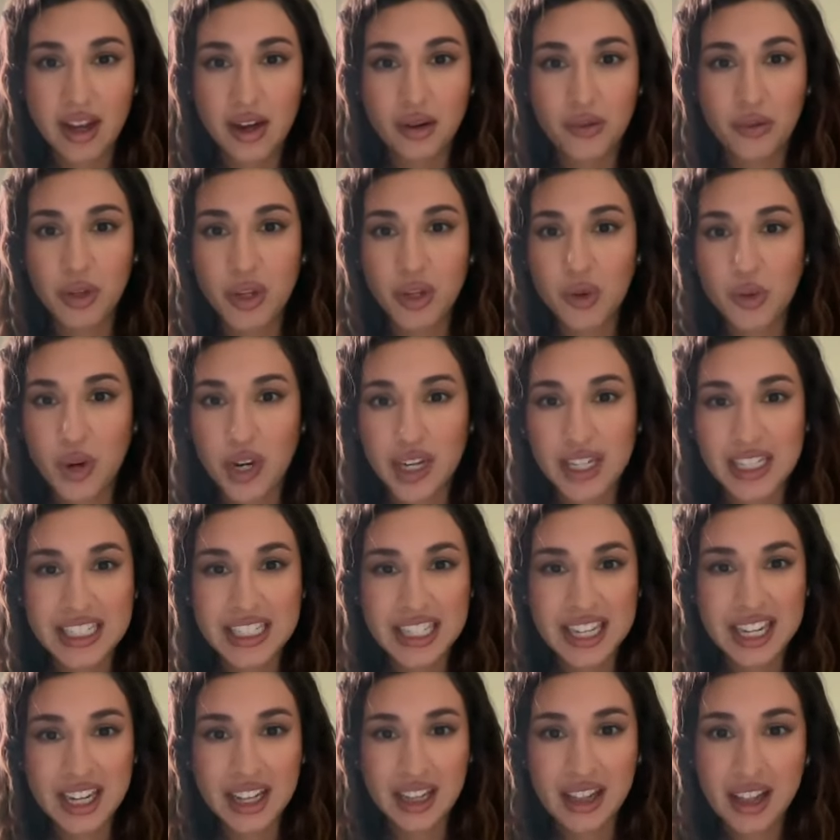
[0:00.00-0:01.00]
I really wanted
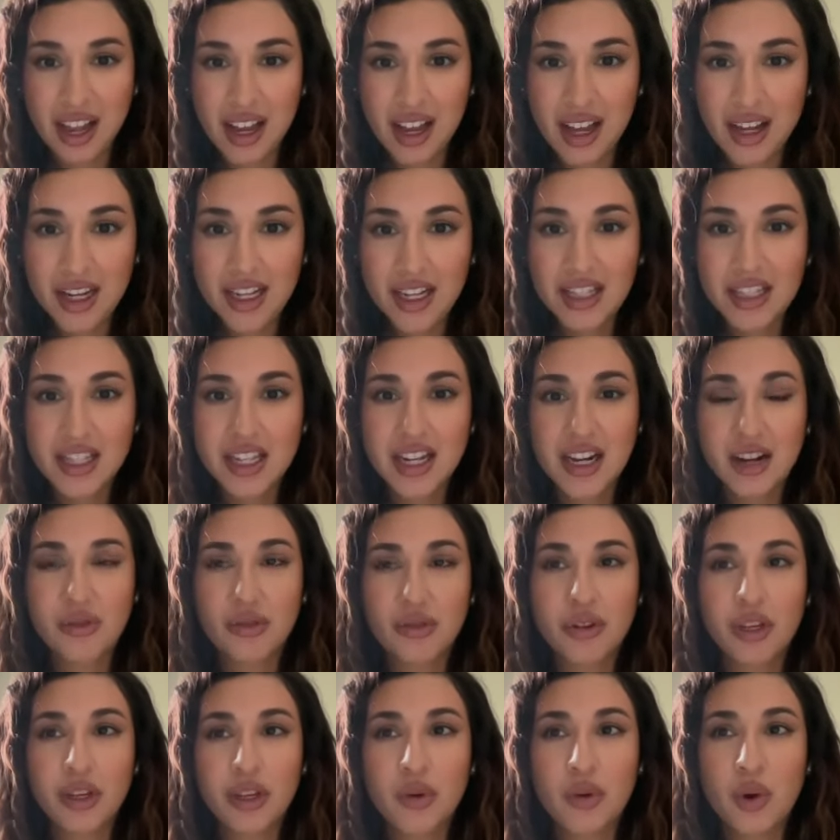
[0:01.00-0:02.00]
to get clients and I
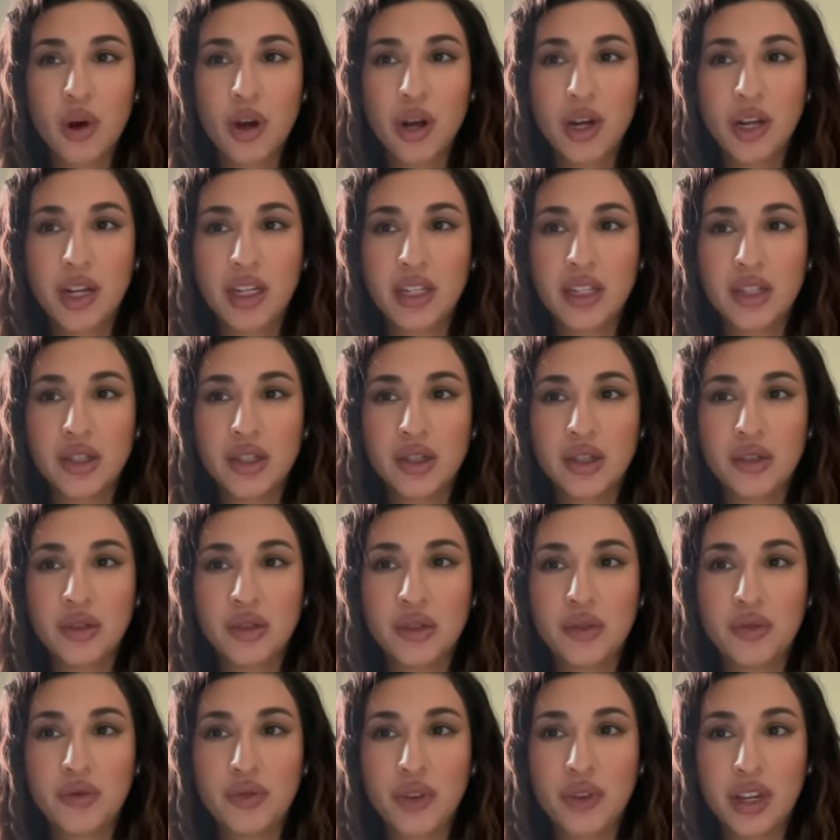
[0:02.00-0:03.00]
really wanted
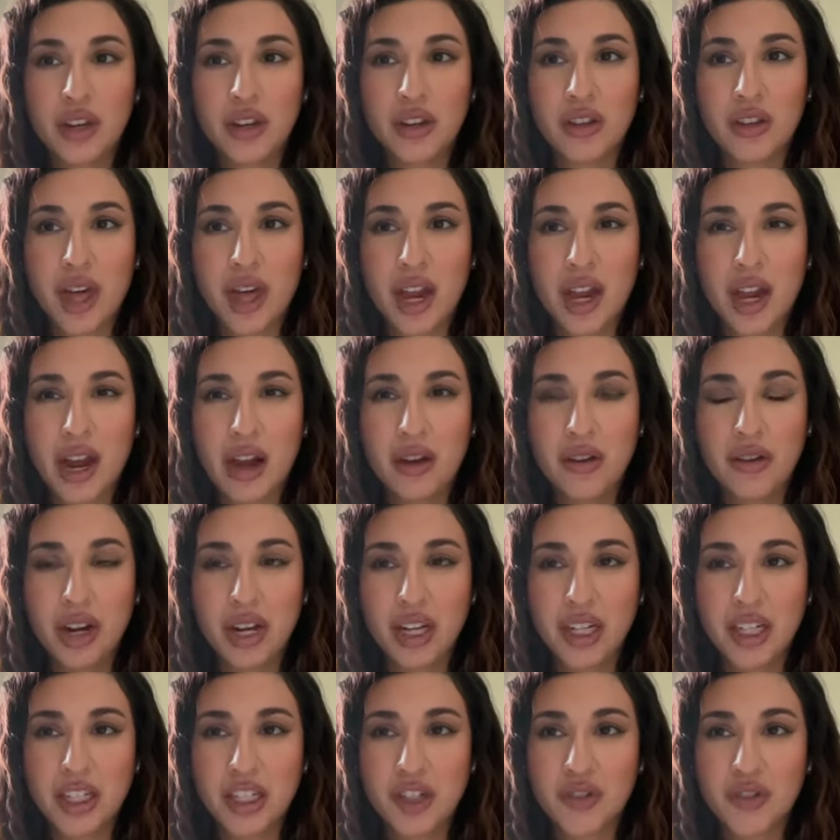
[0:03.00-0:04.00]
to figure that out and
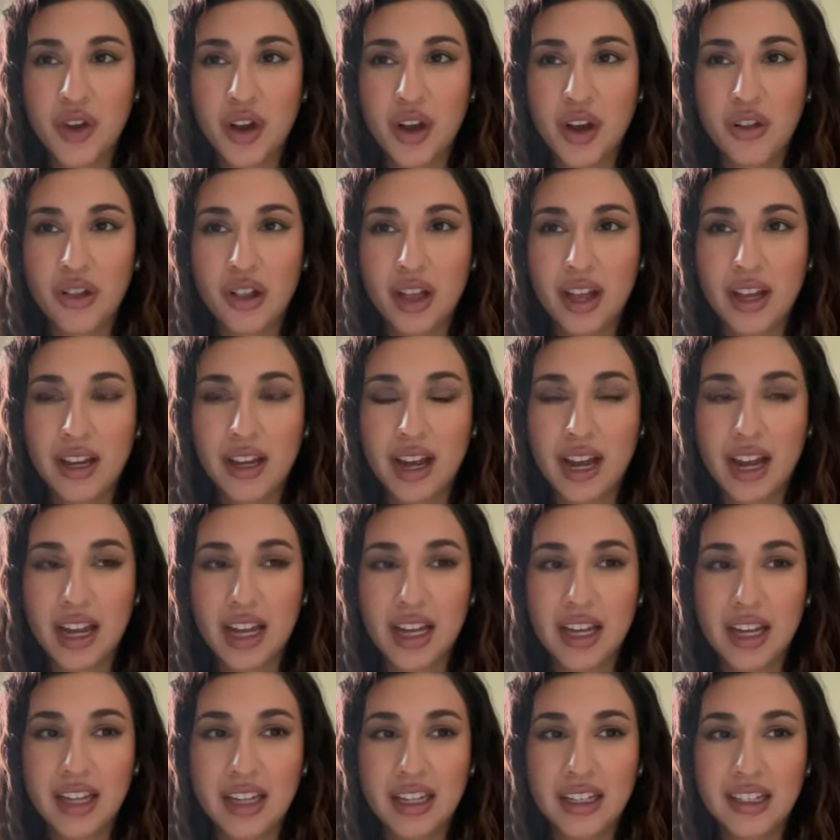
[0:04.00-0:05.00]
I just felt like
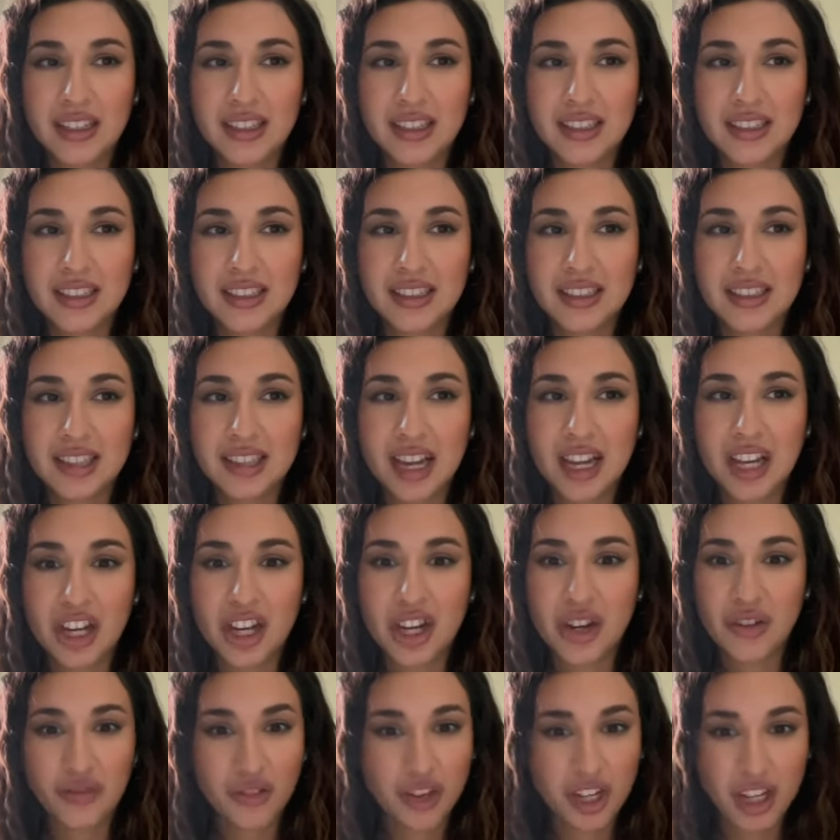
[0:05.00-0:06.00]
I I
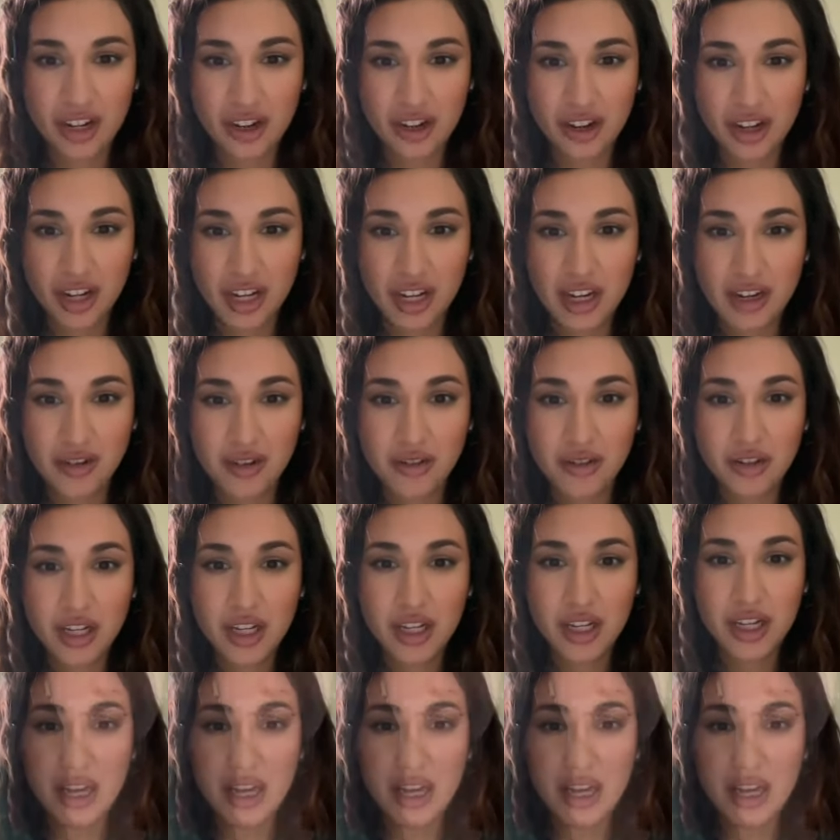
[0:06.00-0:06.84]
couldn't figure it out.